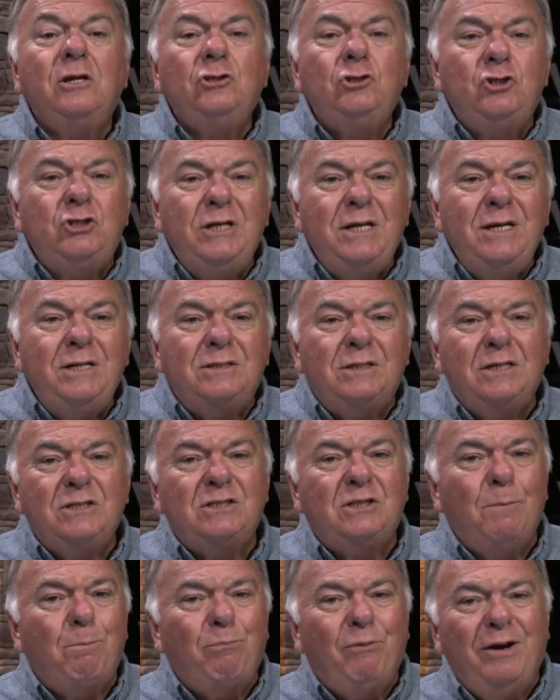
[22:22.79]

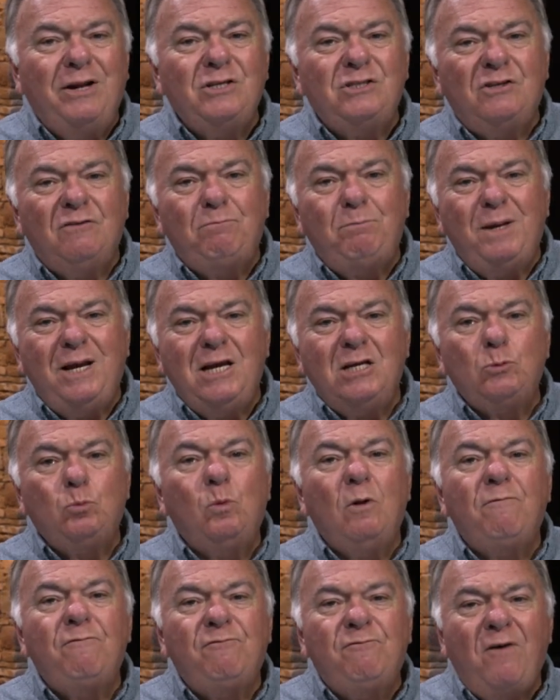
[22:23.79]
Jesus, the Prince of Peace,
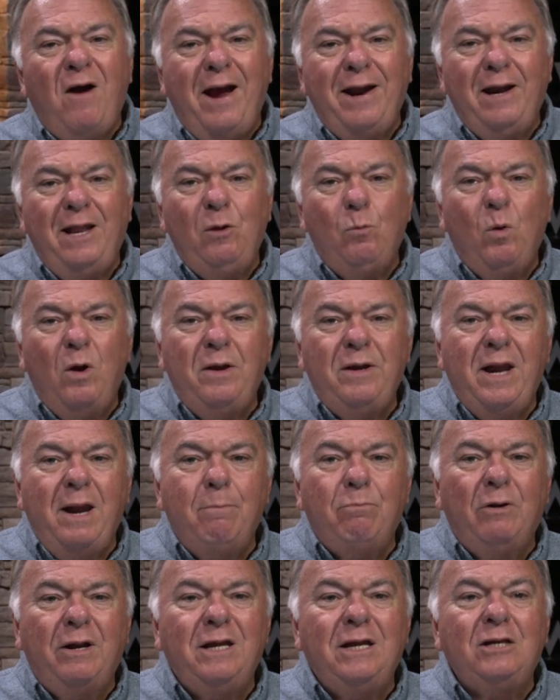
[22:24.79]
will finally one day
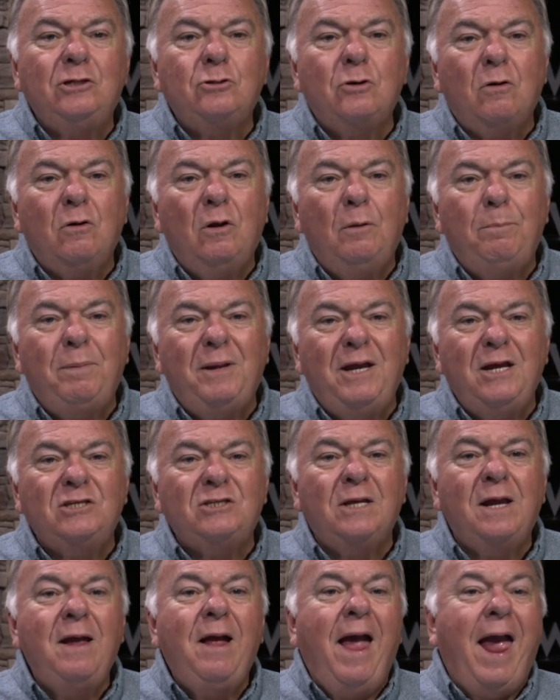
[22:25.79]
bring eternal
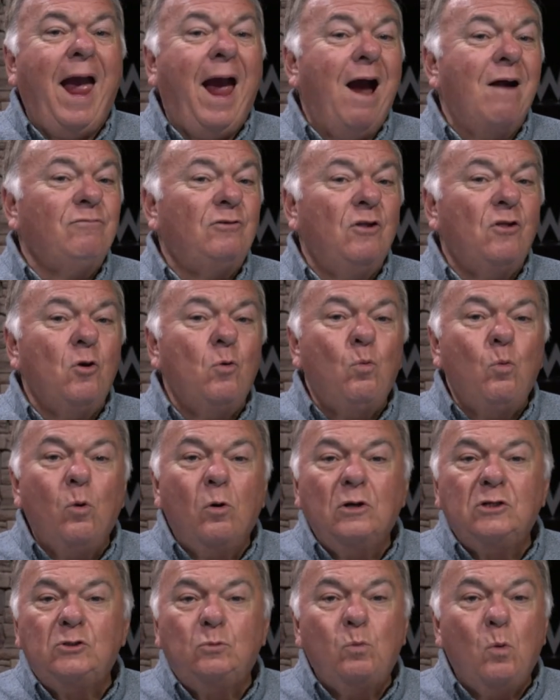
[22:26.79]
peace after the
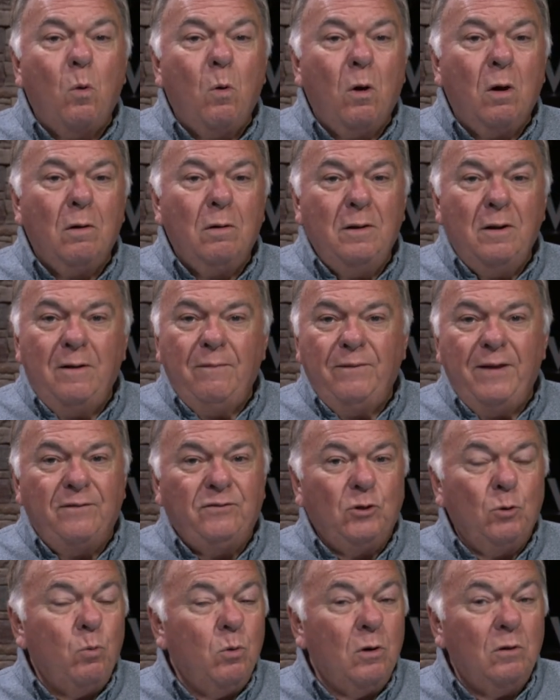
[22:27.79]
worst war
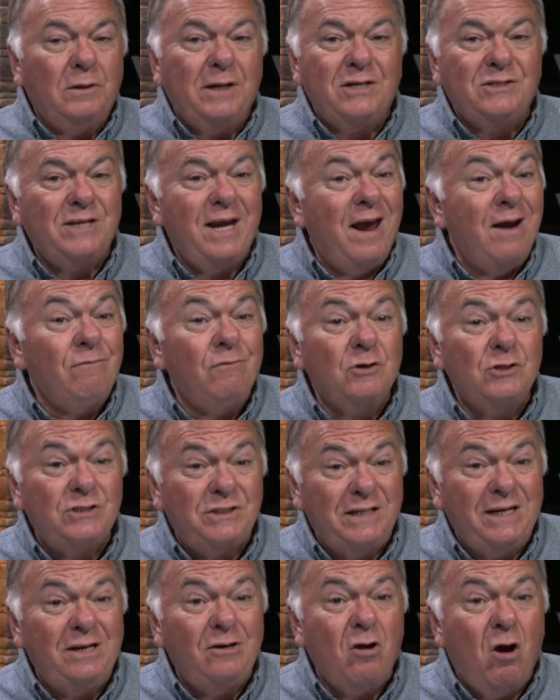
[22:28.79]
that the world has ever
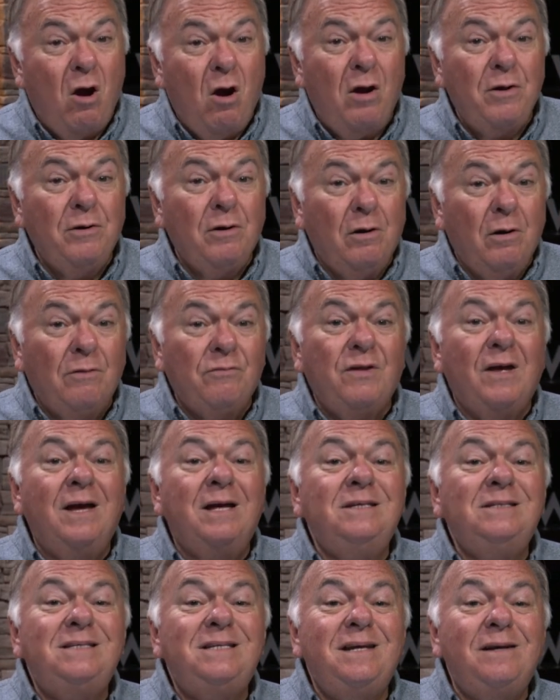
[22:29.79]
seen on earth.
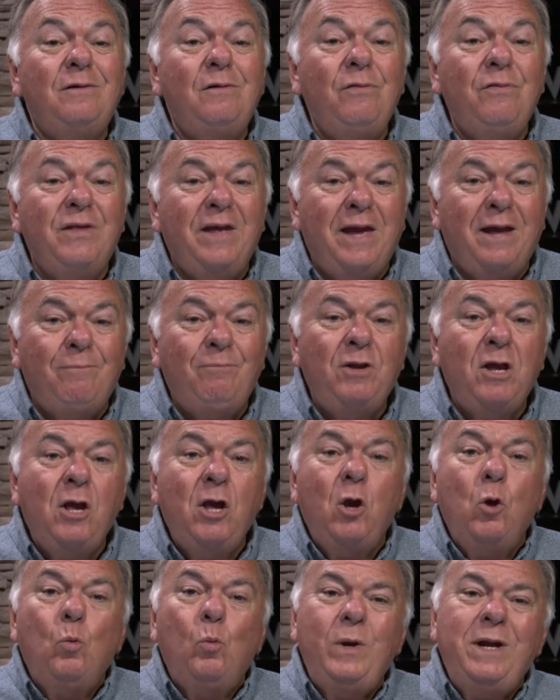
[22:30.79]
Until then,
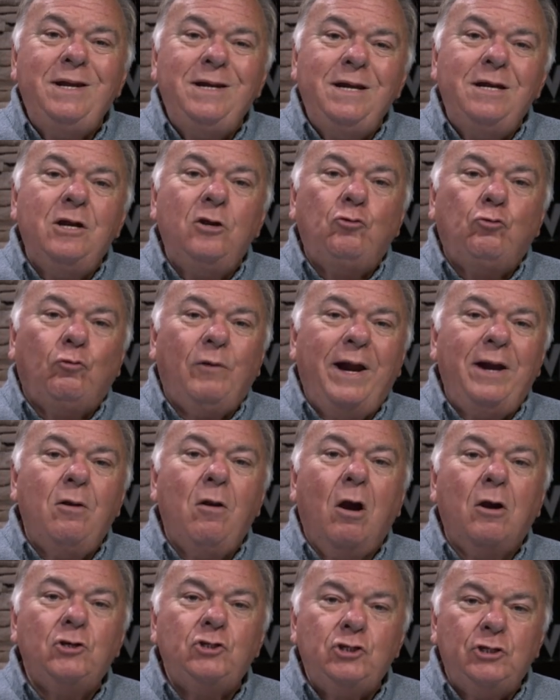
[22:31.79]
we need to train
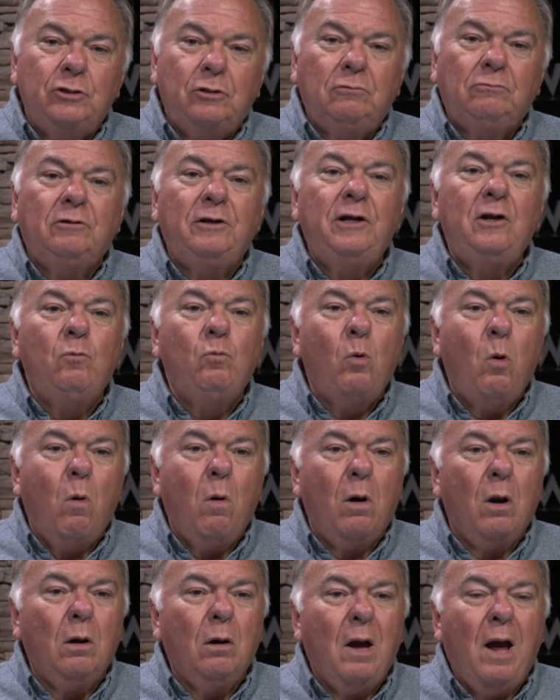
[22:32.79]
our children in
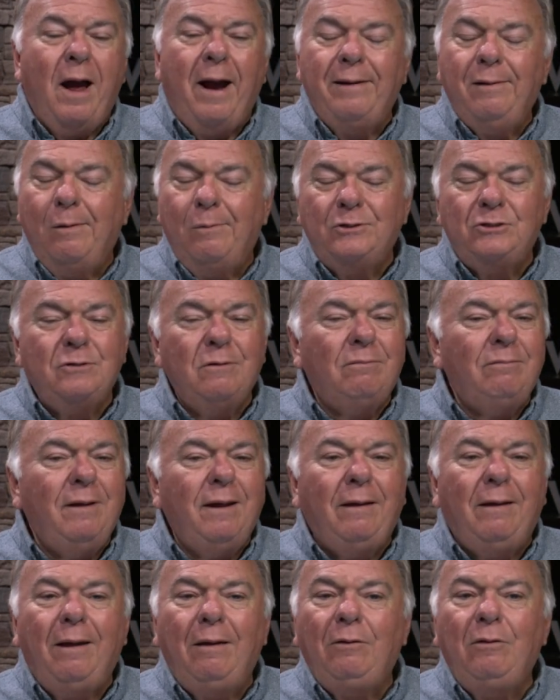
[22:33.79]
war. I know what you're
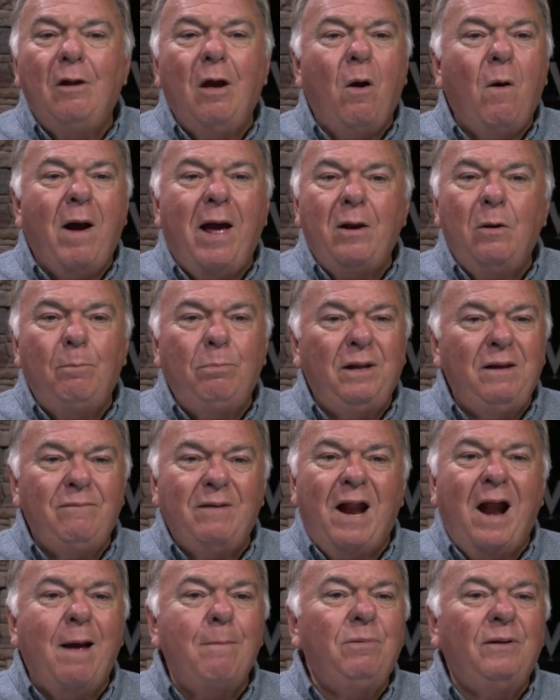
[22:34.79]
thinking. No, I don't believe
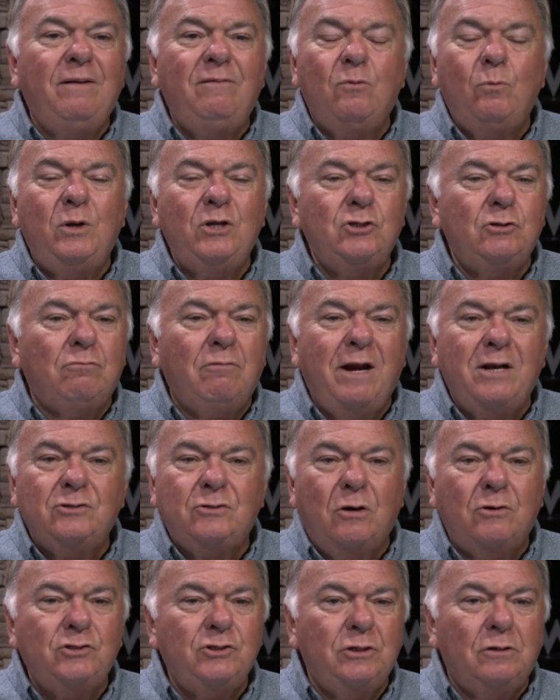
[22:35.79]
that. I believe that we should raise
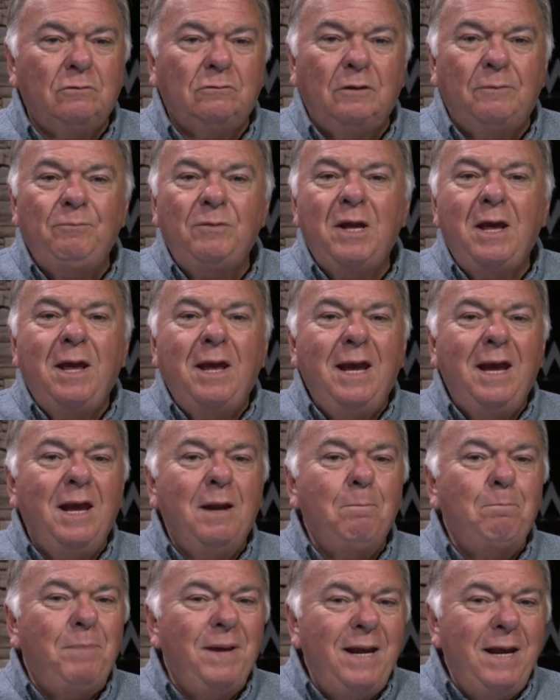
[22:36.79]
our children
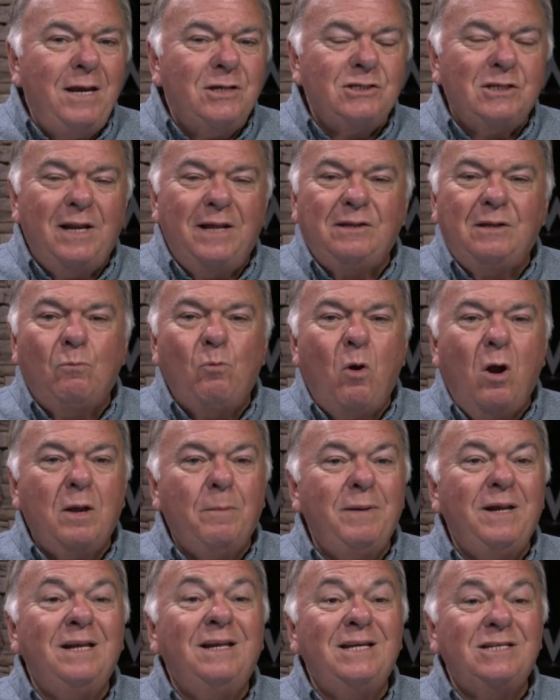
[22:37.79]
in peace and let them walk in peace.